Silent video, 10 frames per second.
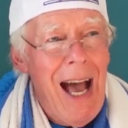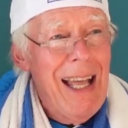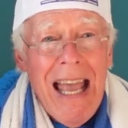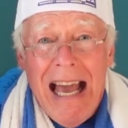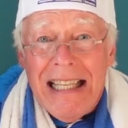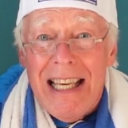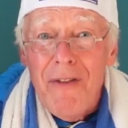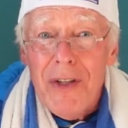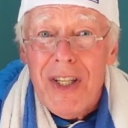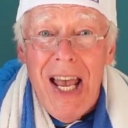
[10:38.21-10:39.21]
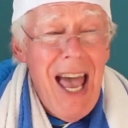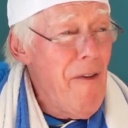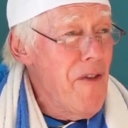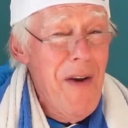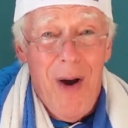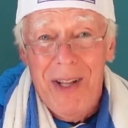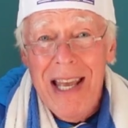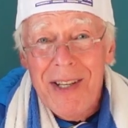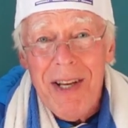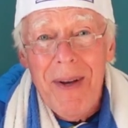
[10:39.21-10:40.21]
and give us everyone
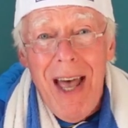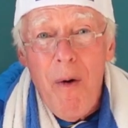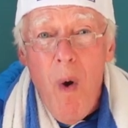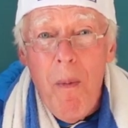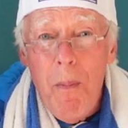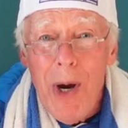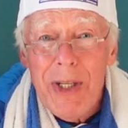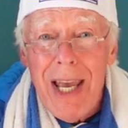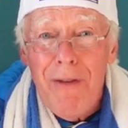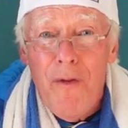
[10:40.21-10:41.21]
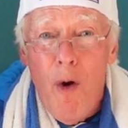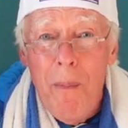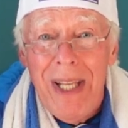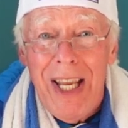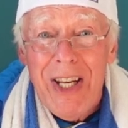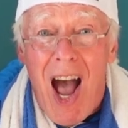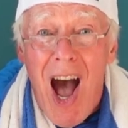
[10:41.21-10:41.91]
some of that 1.84 million